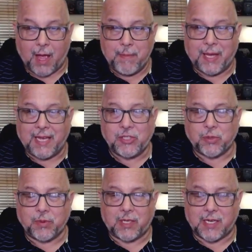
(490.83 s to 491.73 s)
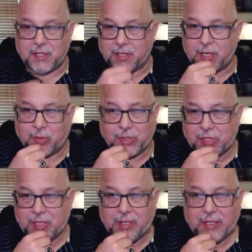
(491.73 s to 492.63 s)
began to realize that there
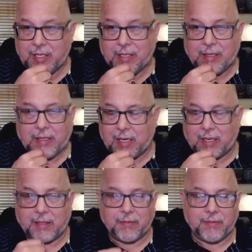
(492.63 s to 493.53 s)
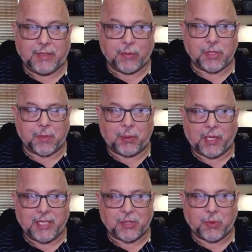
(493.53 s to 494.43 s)
was a
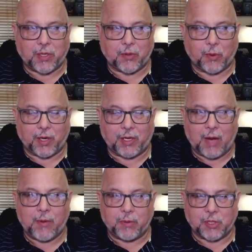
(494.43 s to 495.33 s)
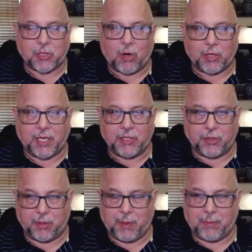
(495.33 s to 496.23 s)
place where Yahweh was talking
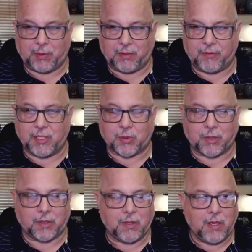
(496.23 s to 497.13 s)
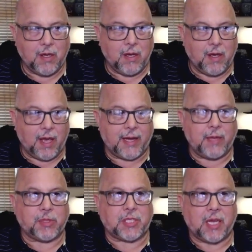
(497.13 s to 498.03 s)
to the people of Israel. And he
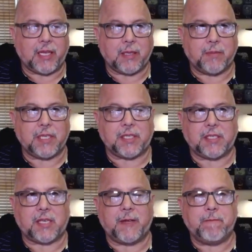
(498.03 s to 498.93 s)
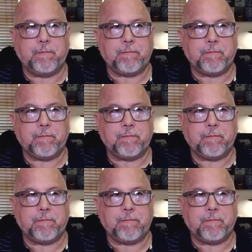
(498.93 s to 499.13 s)
was telling them this. He said,